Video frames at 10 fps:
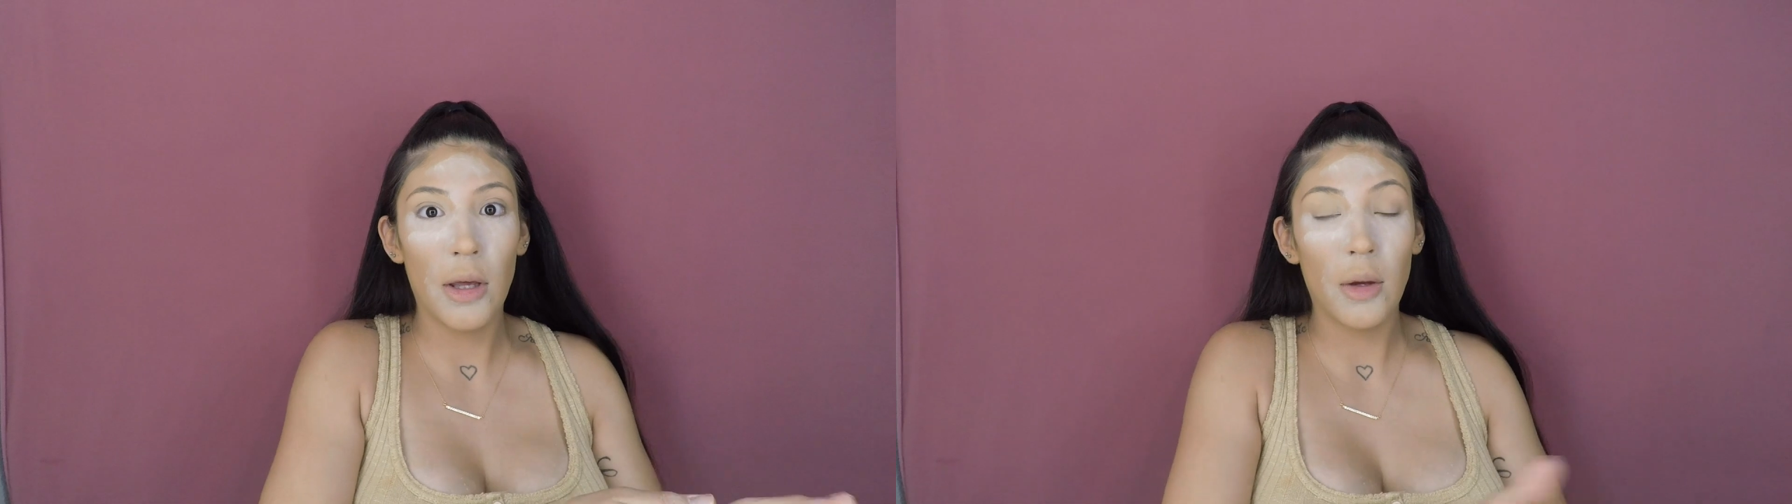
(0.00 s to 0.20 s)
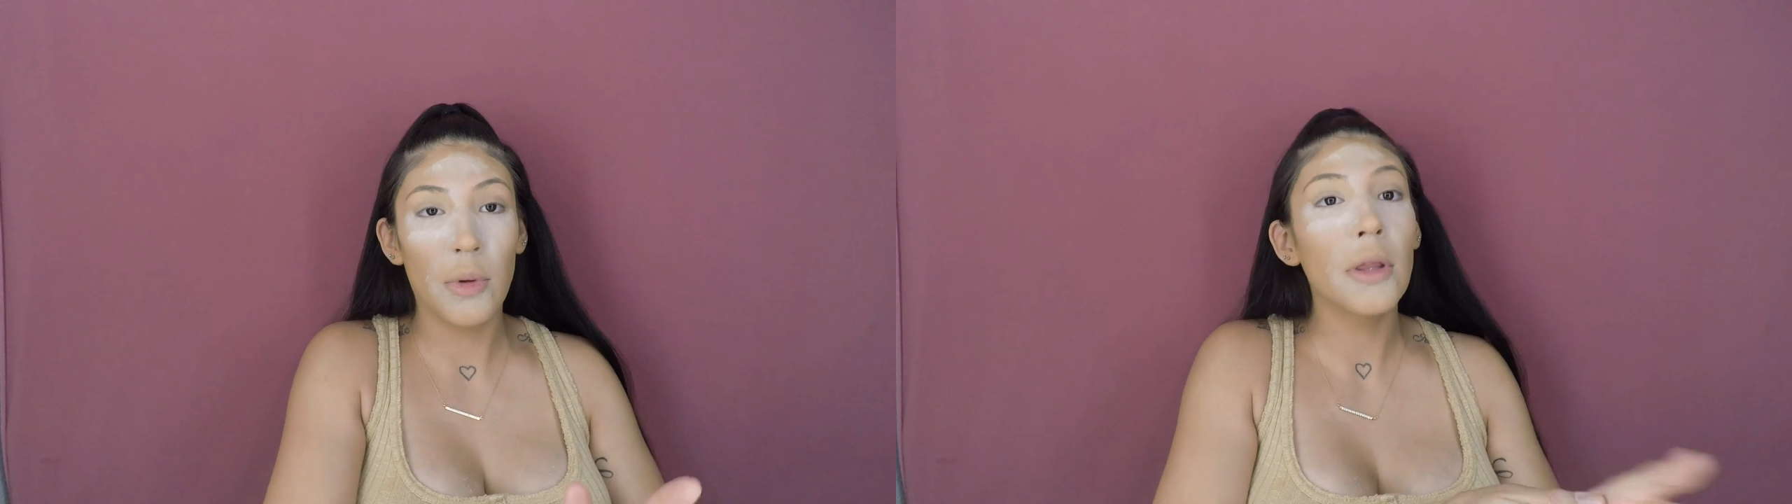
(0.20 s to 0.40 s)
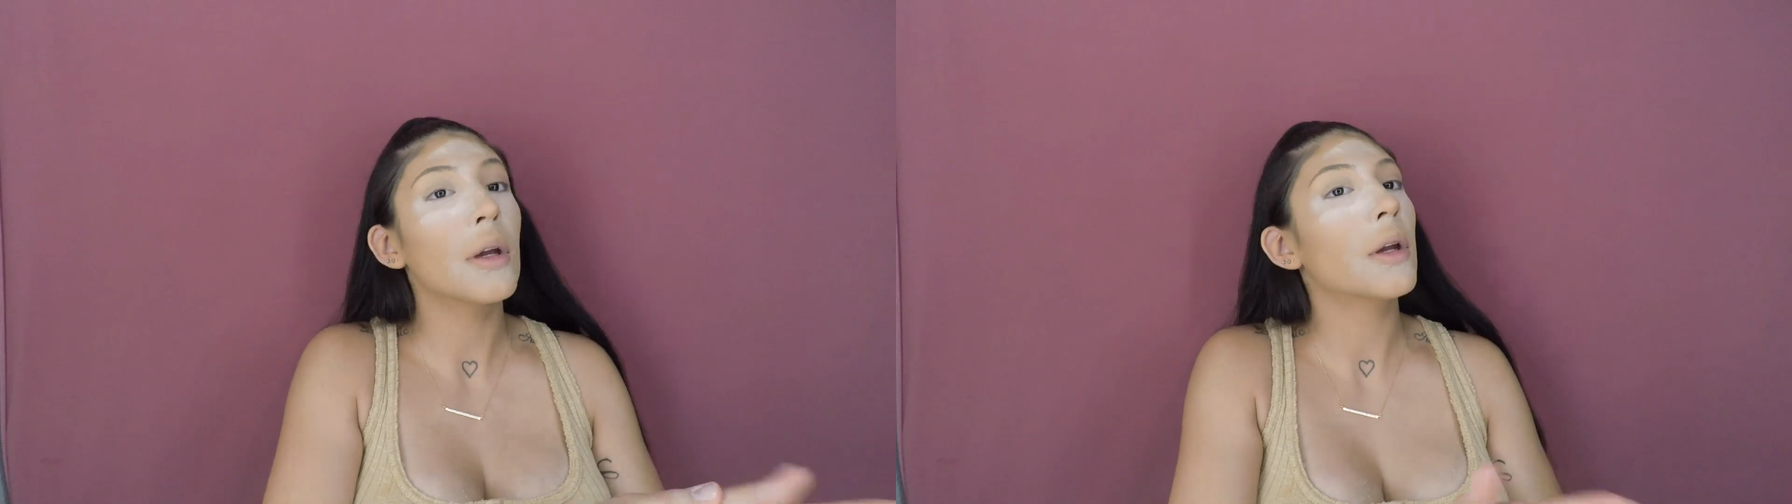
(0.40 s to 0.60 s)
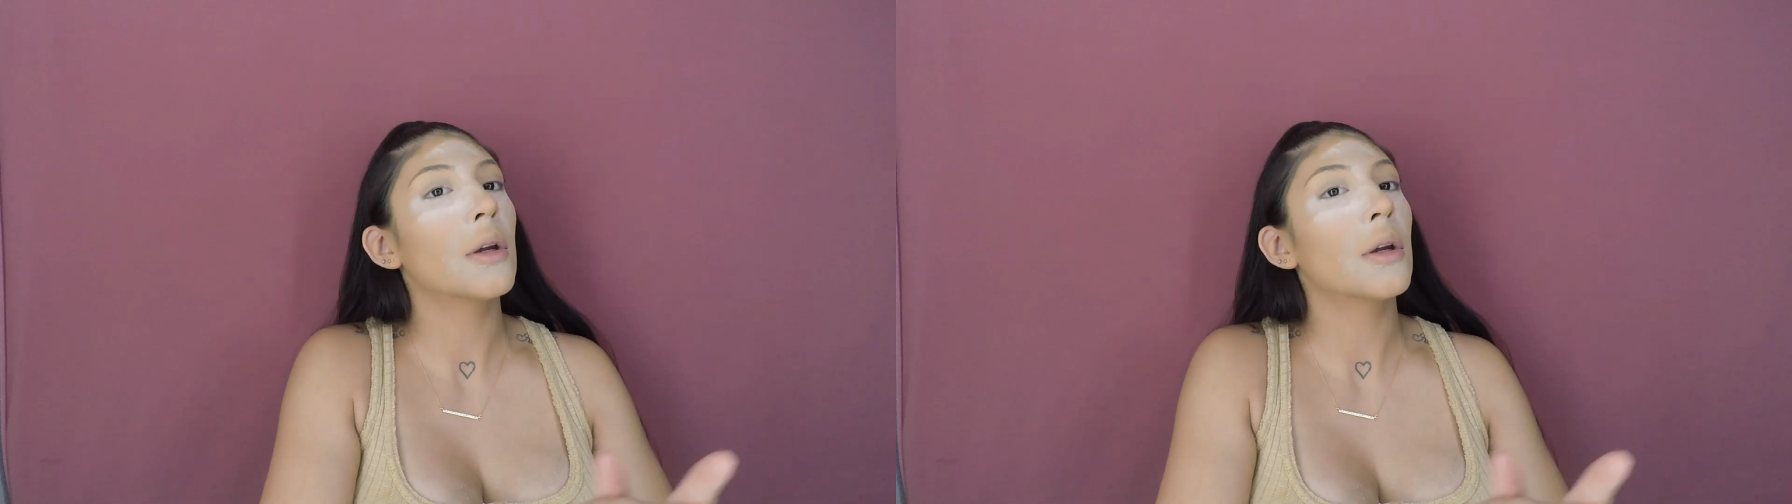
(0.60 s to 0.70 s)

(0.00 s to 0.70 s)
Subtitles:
that we look